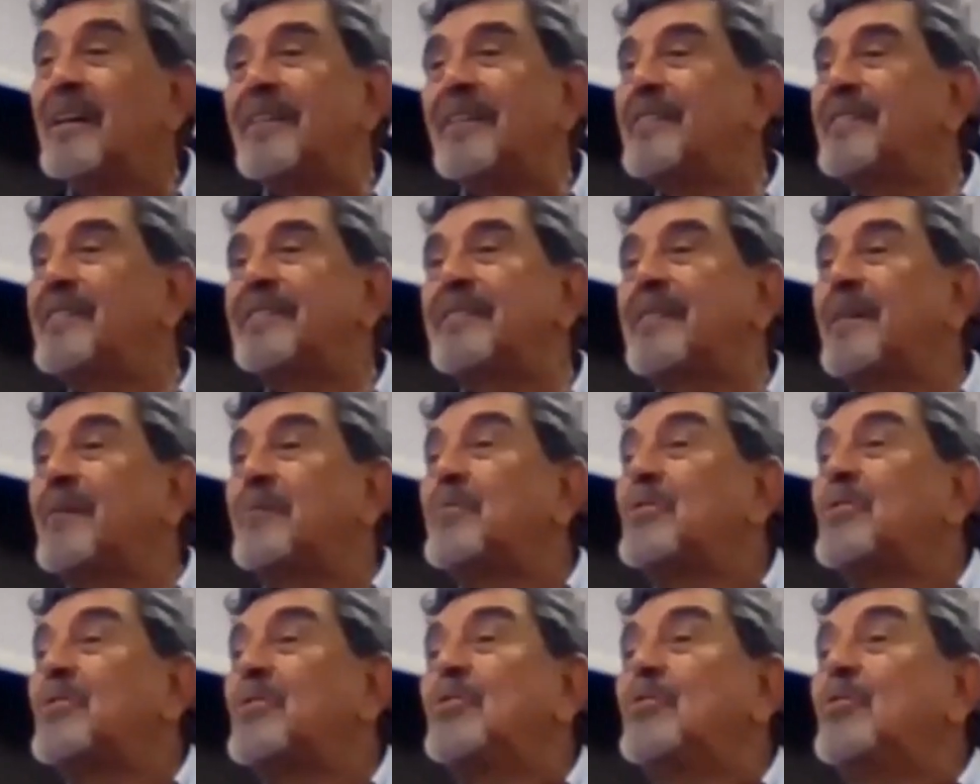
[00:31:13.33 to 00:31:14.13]

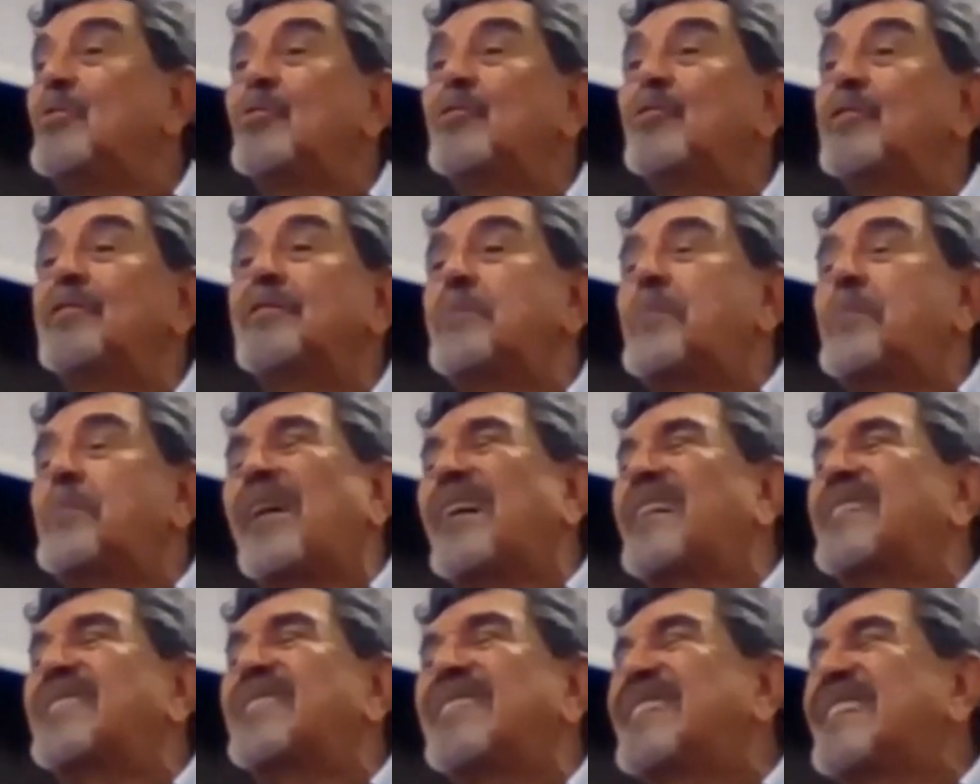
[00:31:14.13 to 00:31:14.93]
Istanbul loses
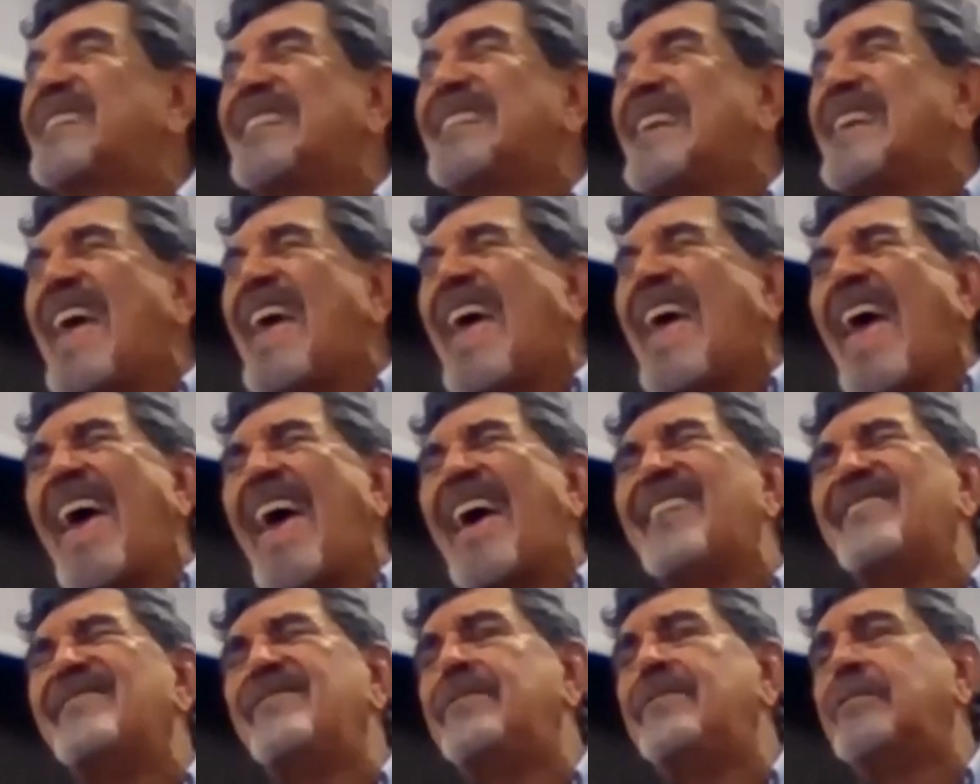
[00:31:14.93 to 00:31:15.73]
practically
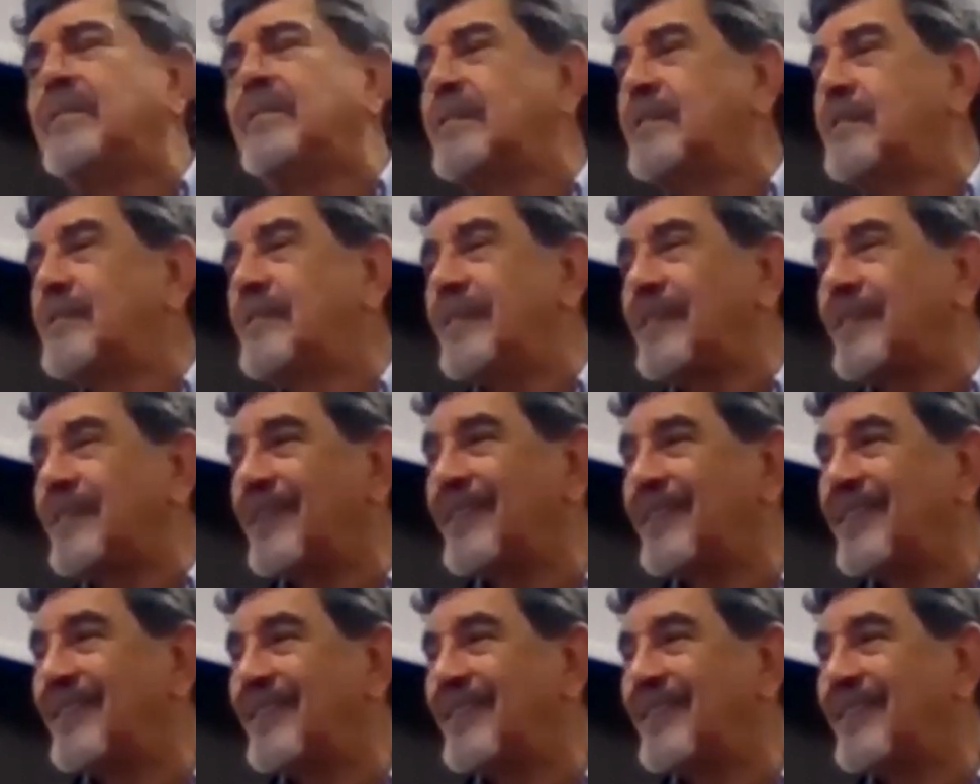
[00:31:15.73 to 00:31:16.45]
everything